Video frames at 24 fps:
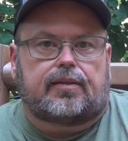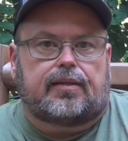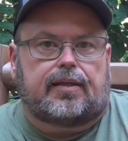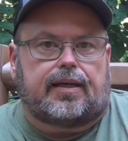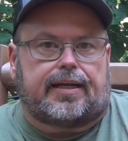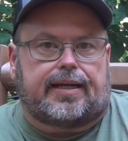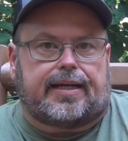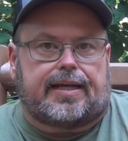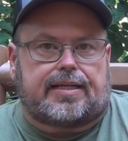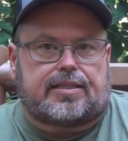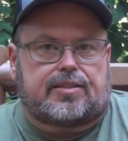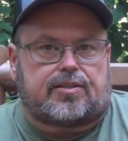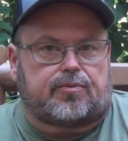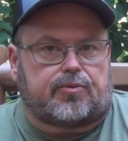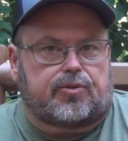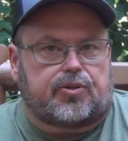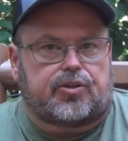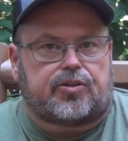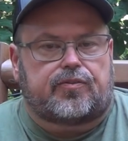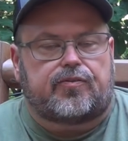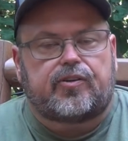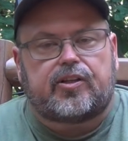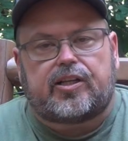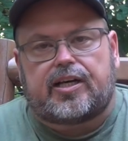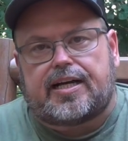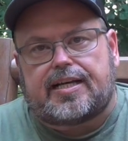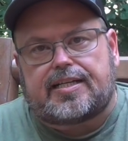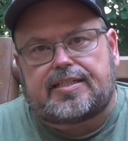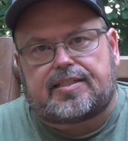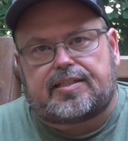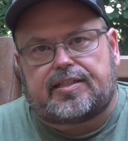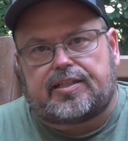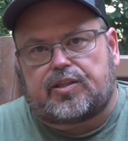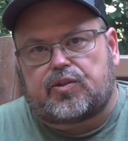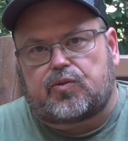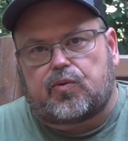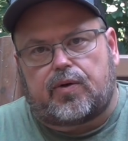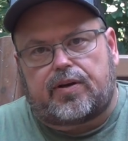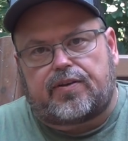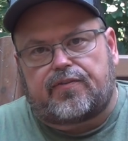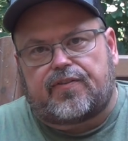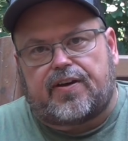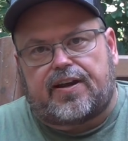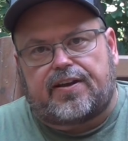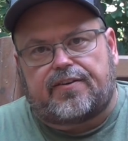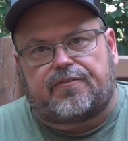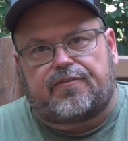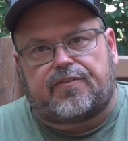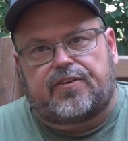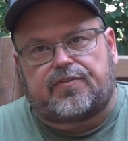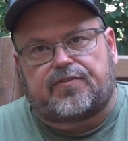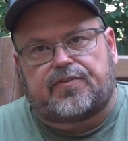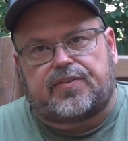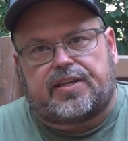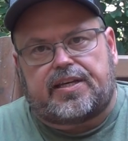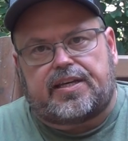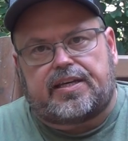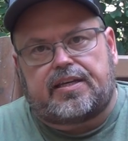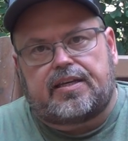I got some good velocity, 2550,